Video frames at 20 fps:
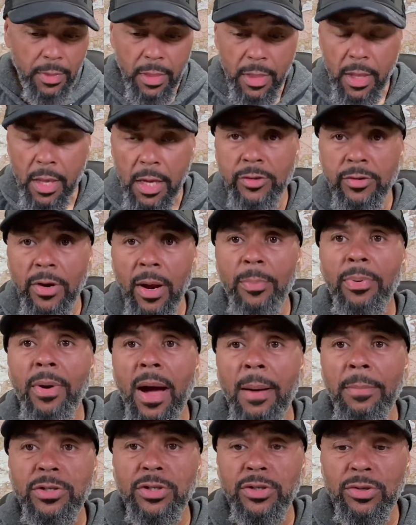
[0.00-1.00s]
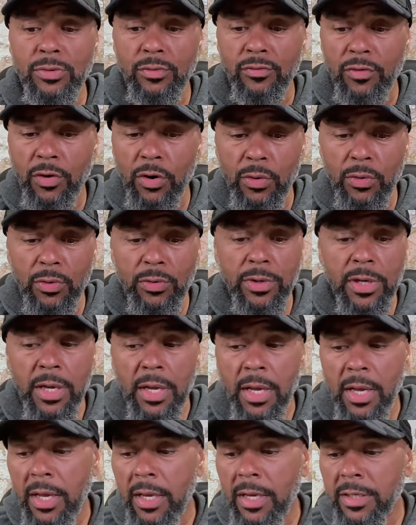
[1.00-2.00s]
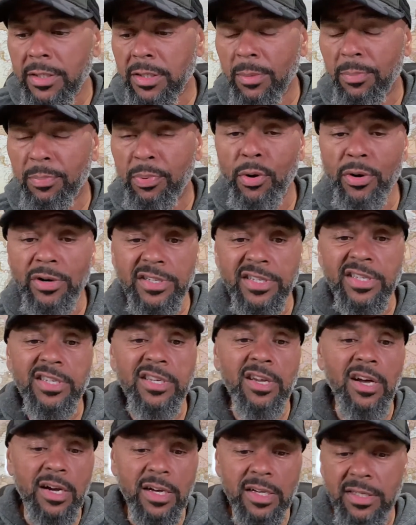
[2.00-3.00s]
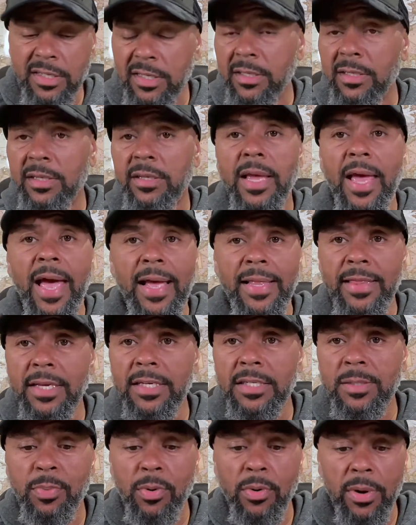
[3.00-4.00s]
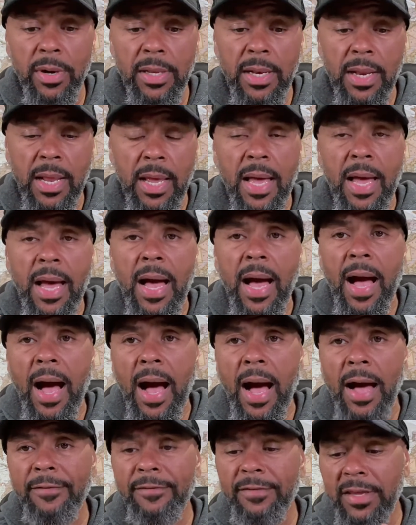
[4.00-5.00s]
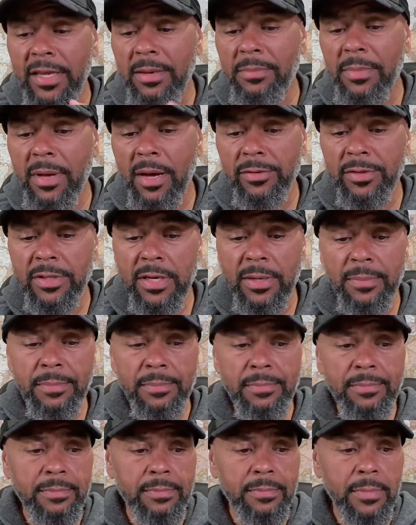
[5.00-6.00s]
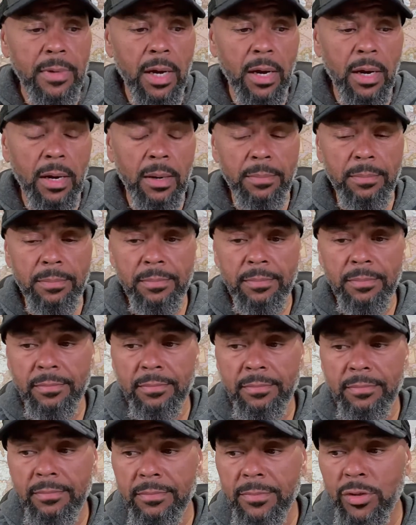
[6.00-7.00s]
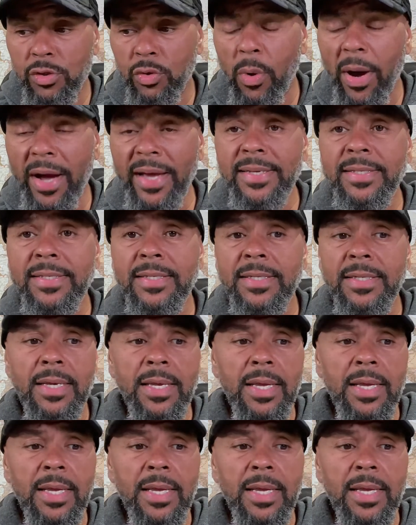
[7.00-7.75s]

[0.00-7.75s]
So I promise you, Rode support sucks at this point. I've emailed them twice.